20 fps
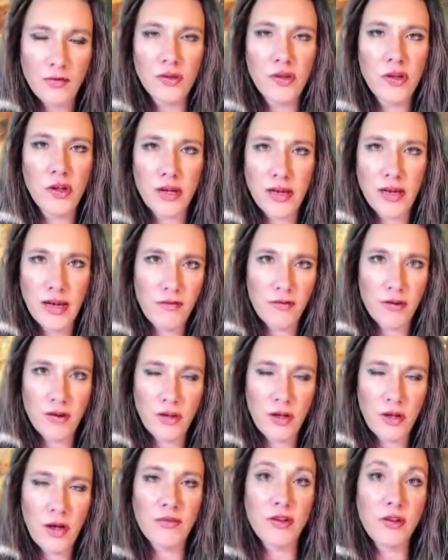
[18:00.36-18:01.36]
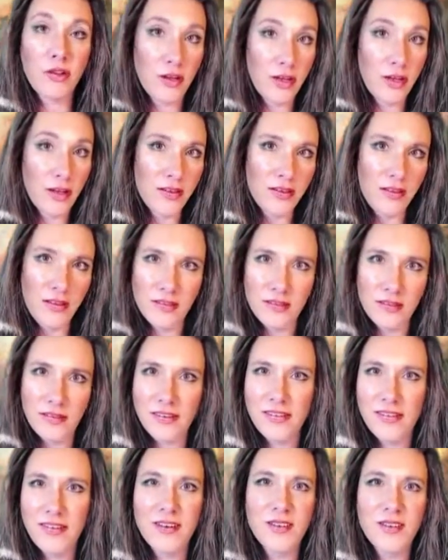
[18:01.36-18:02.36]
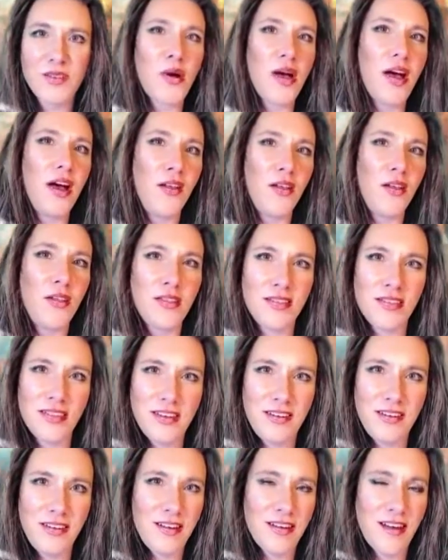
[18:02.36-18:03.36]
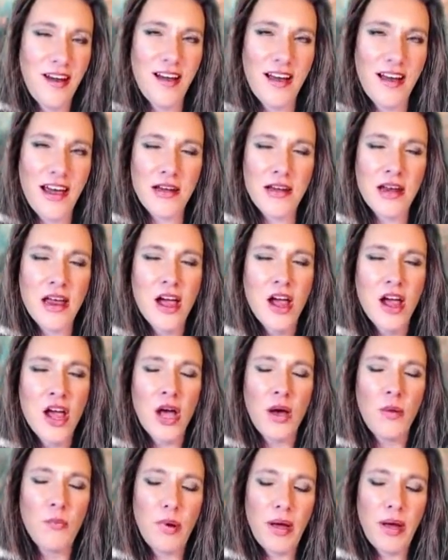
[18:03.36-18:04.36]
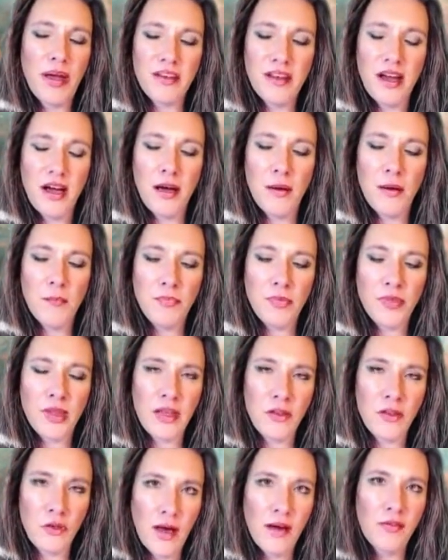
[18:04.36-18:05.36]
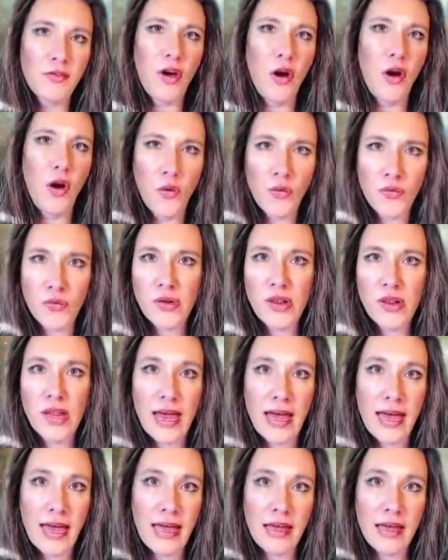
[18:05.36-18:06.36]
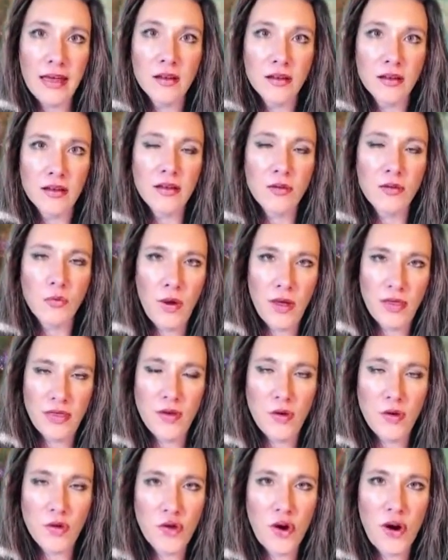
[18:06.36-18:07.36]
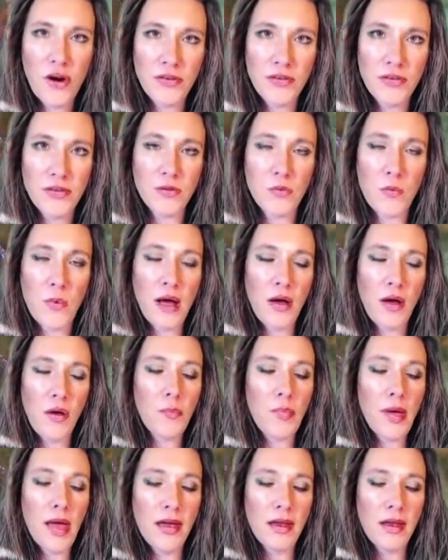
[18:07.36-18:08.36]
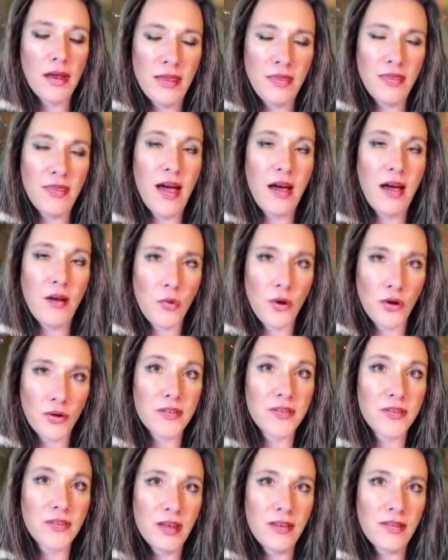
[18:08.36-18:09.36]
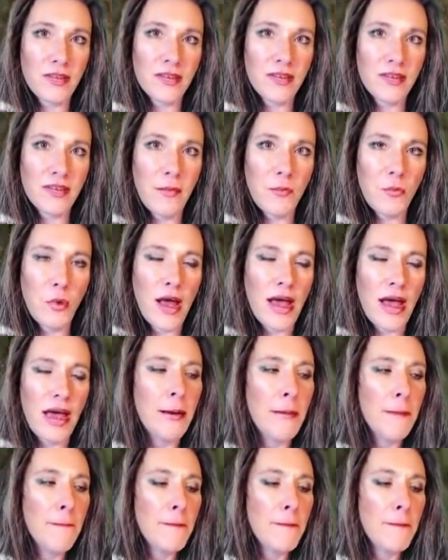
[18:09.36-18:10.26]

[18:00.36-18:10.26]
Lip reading: to look at you have to look at the D60 as well and the D9, but and you have to overlay with charts as well. And that works in the same way.